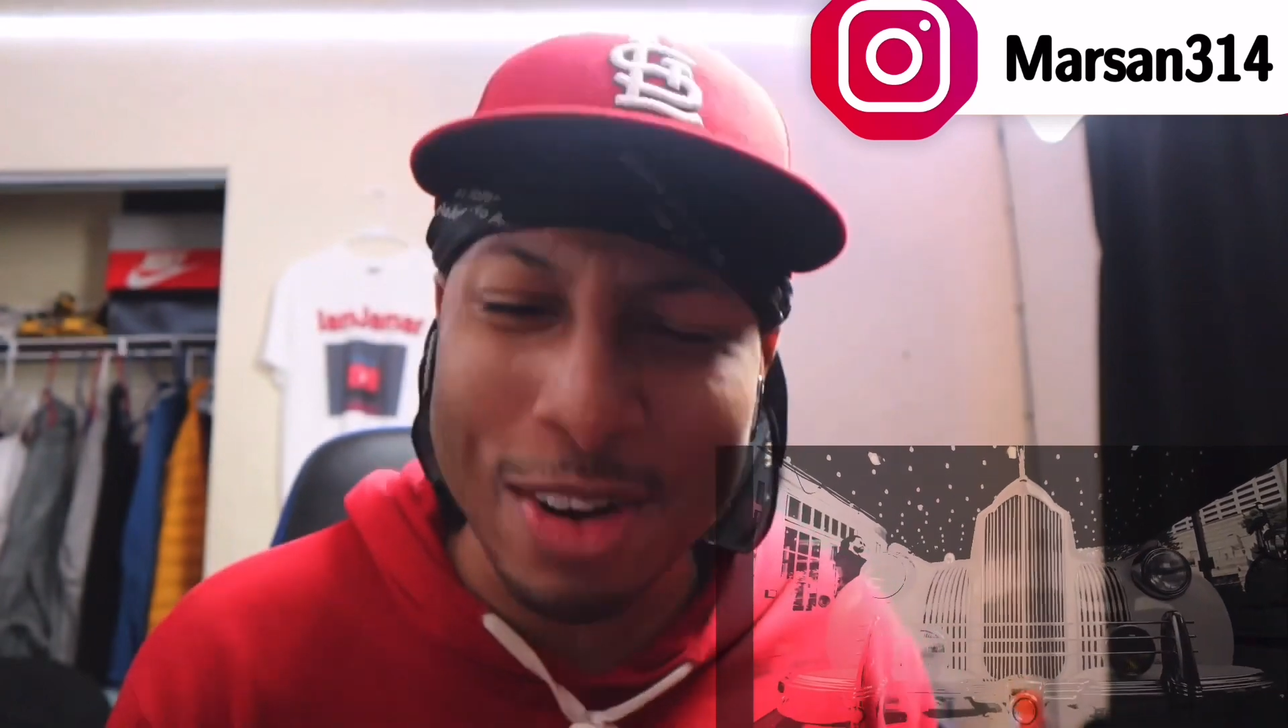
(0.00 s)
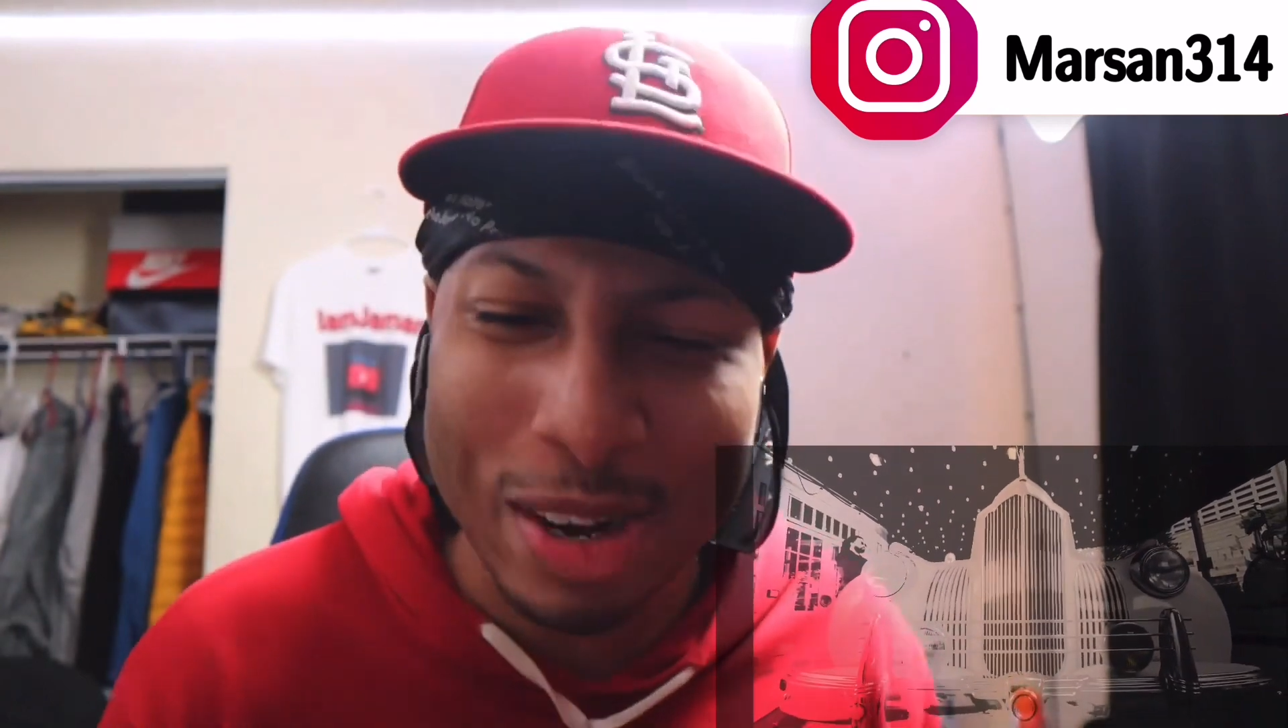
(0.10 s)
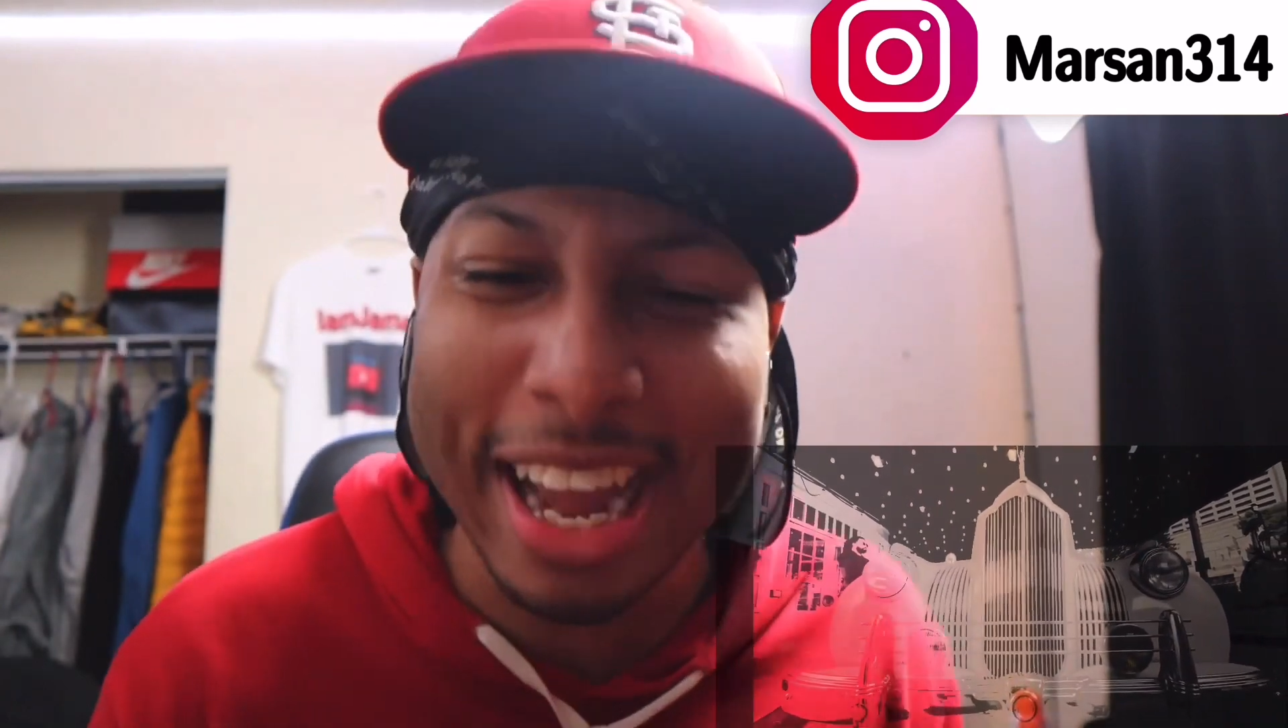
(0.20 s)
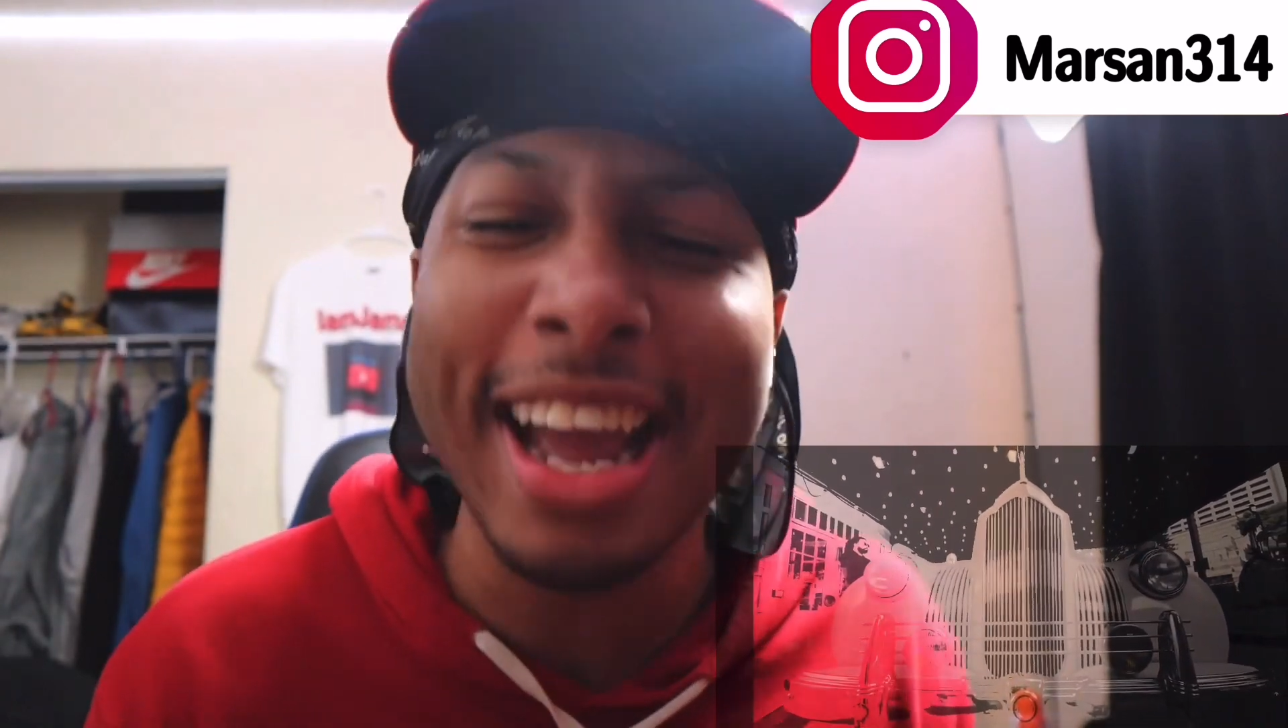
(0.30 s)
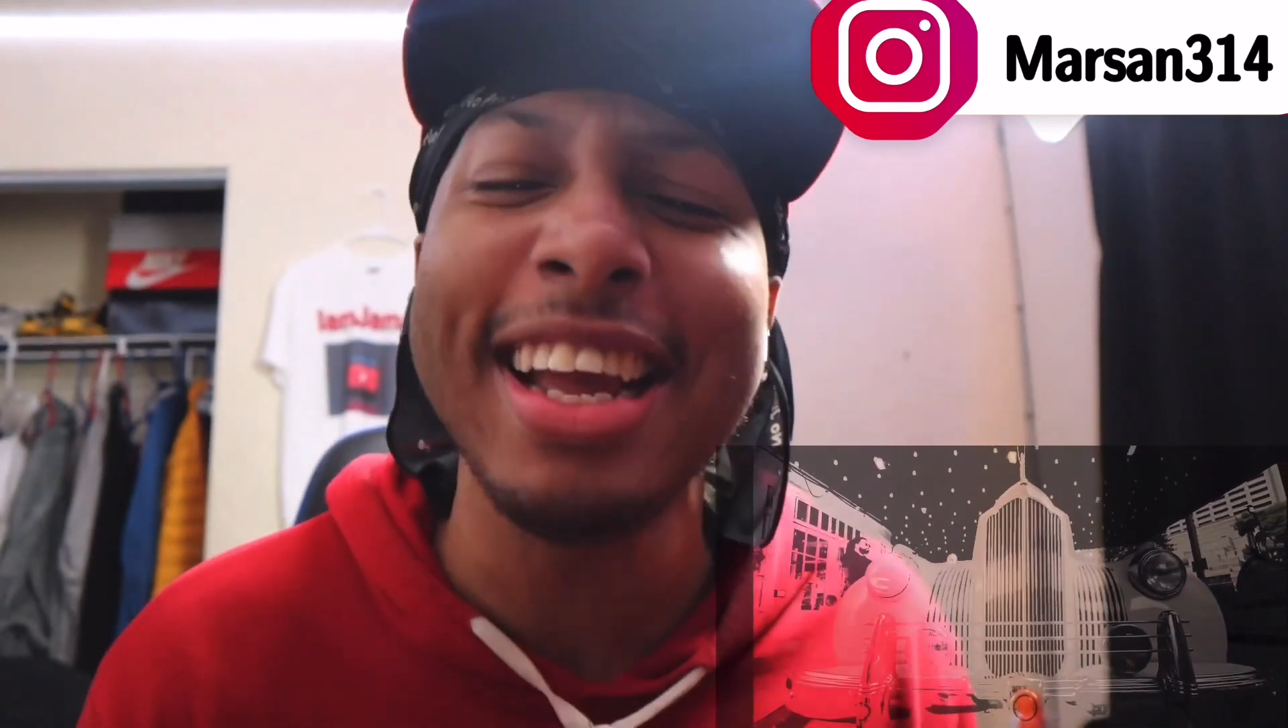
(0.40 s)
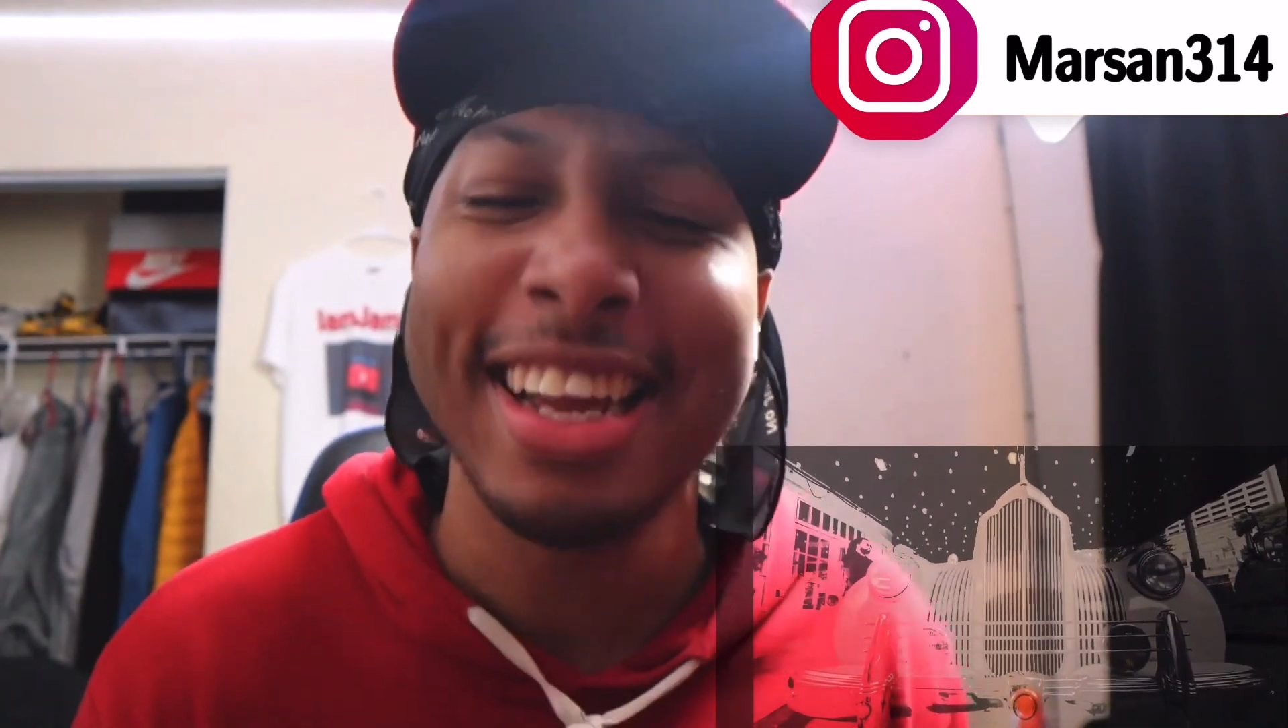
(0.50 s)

Okay.